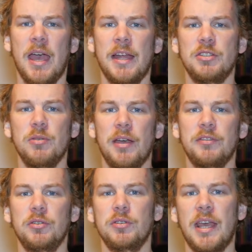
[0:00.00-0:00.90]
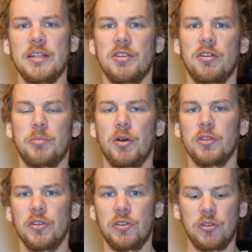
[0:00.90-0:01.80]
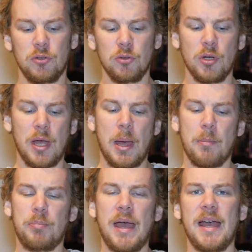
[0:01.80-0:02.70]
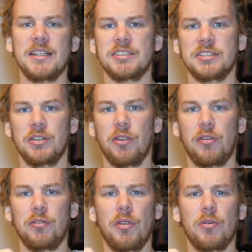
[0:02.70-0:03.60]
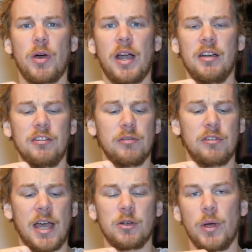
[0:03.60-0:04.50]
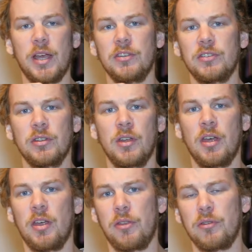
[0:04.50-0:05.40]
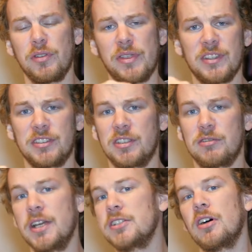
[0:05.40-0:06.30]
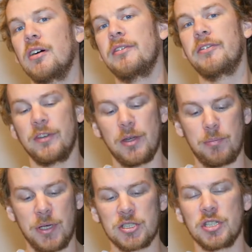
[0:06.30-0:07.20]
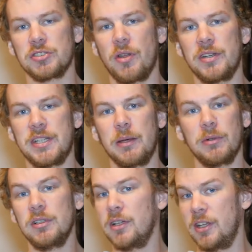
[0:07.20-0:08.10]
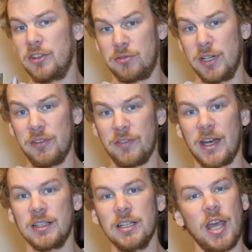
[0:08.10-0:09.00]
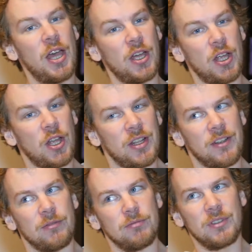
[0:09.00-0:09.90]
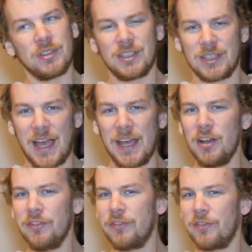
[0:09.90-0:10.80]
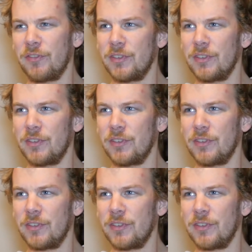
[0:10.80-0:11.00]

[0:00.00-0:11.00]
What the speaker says: and you have to get your opponents to pass through the right ways through this grid of pictures on the table. It's really fun, kind of